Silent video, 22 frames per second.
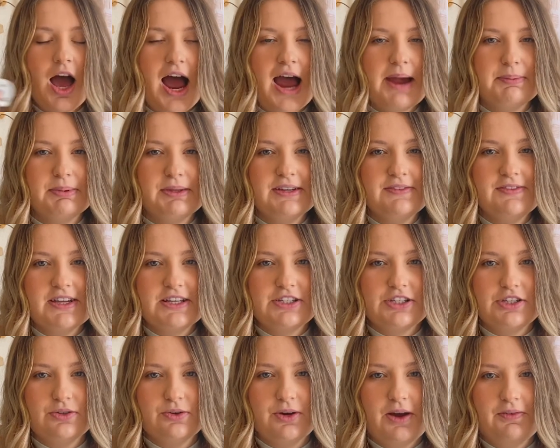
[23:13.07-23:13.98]
I believe they
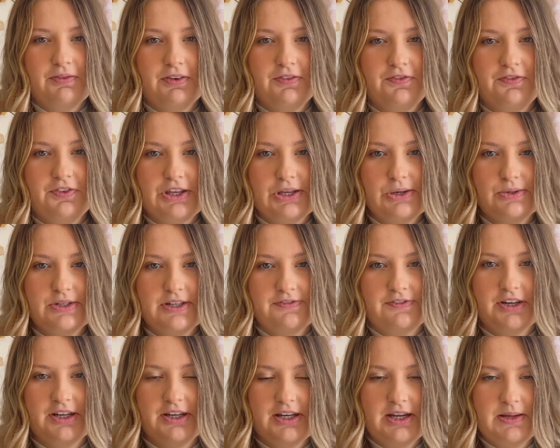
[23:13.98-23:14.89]
do have a few
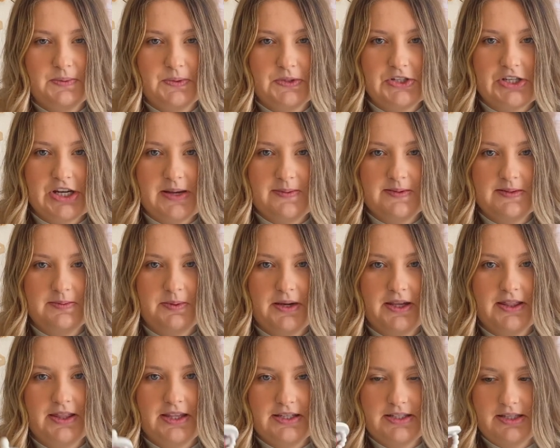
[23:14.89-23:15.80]
different nipple shapes,
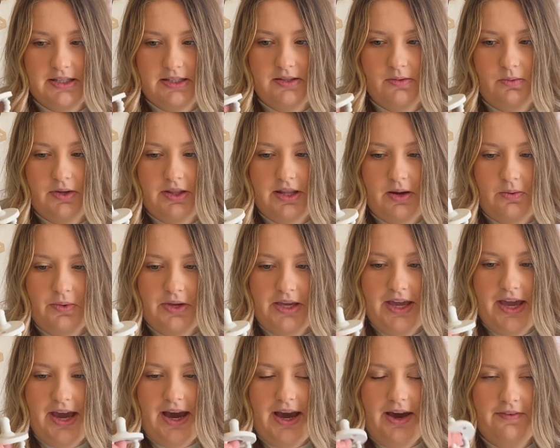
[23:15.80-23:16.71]
but this is the one that
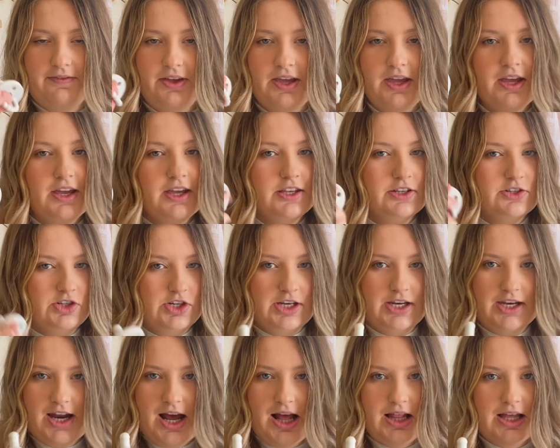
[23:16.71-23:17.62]
we have. She
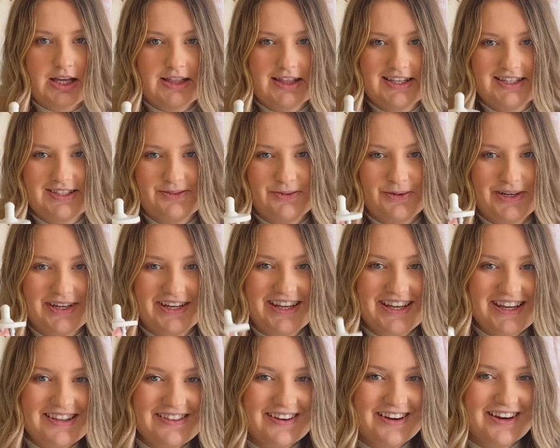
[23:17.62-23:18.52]
did not like this one
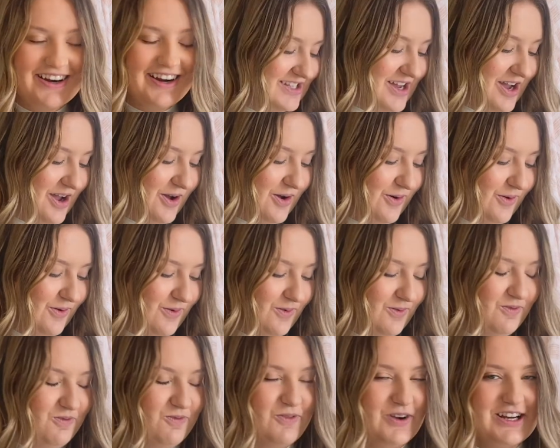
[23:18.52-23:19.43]
either, so
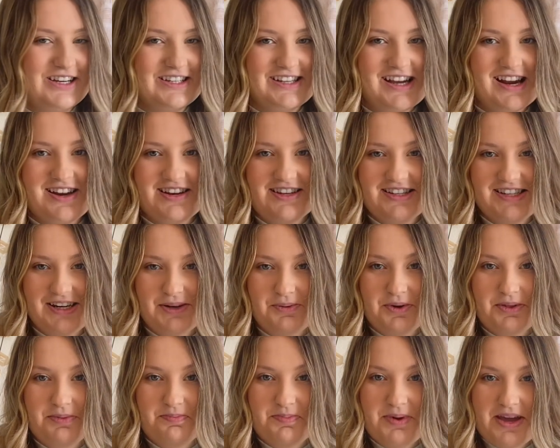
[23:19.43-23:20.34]
we decided to stick
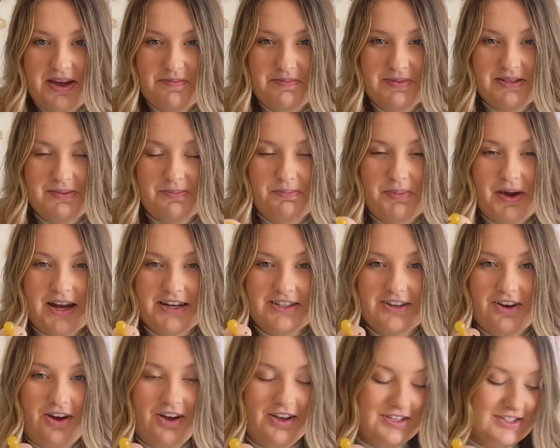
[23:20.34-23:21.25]
with bibs. But
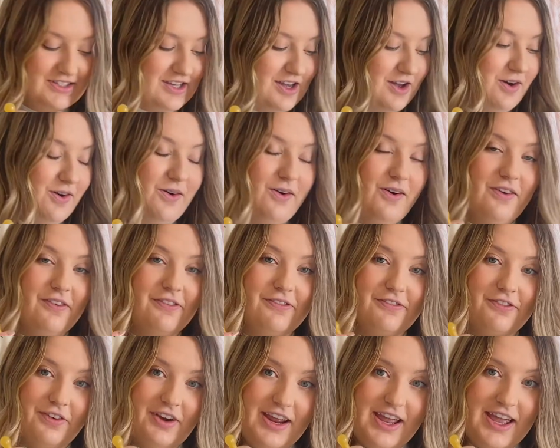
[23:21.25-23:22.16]
also,
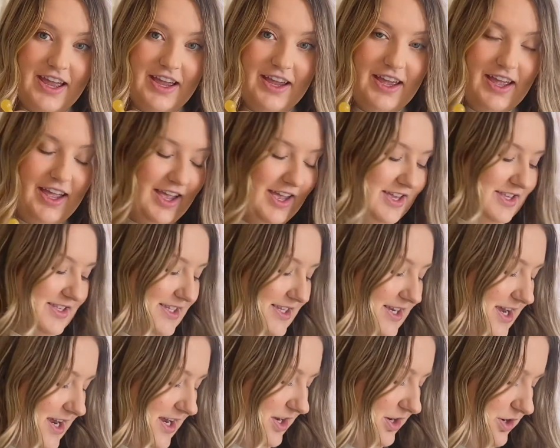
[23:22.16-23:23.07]
Frigg is
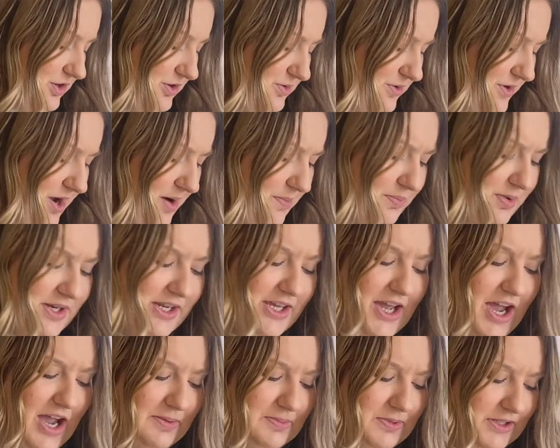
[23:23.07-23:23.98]
a new
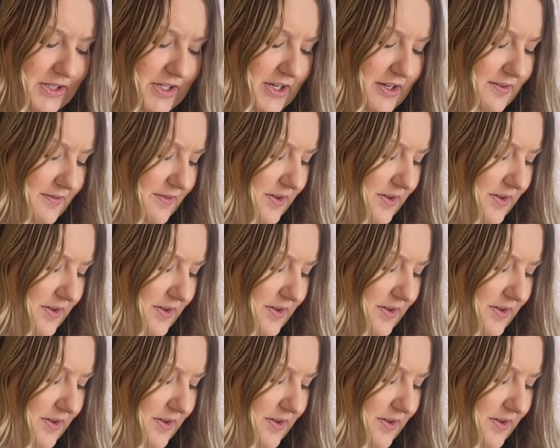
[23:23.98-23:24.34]
company, I believe.